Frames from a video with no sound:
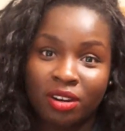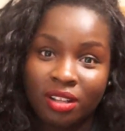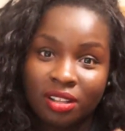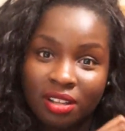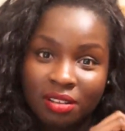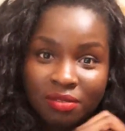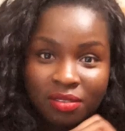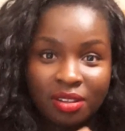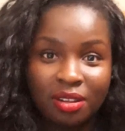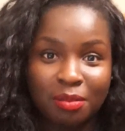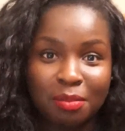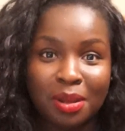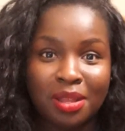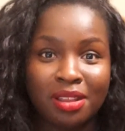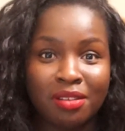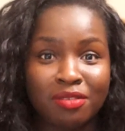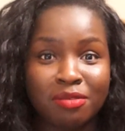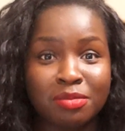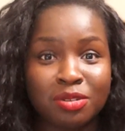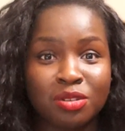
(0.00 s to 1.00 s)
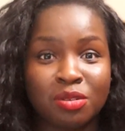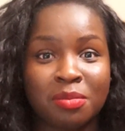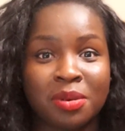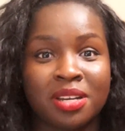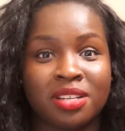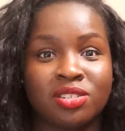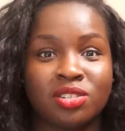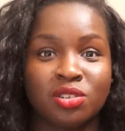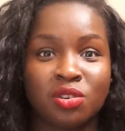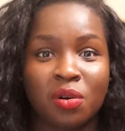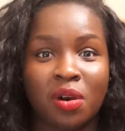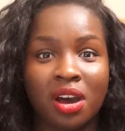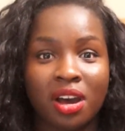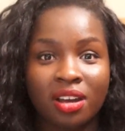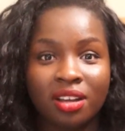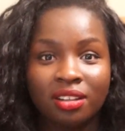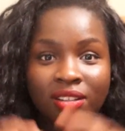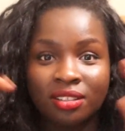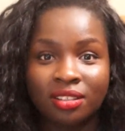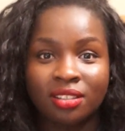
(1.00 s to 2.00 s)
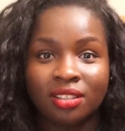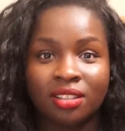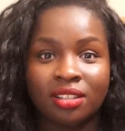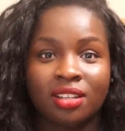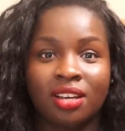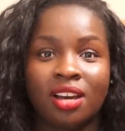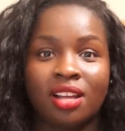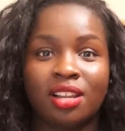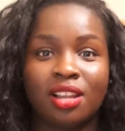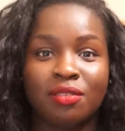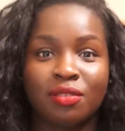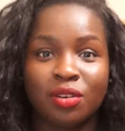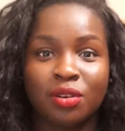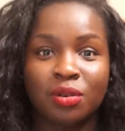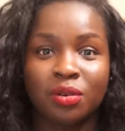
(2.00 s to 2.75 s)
I love them. I love them so much. You are. I love you.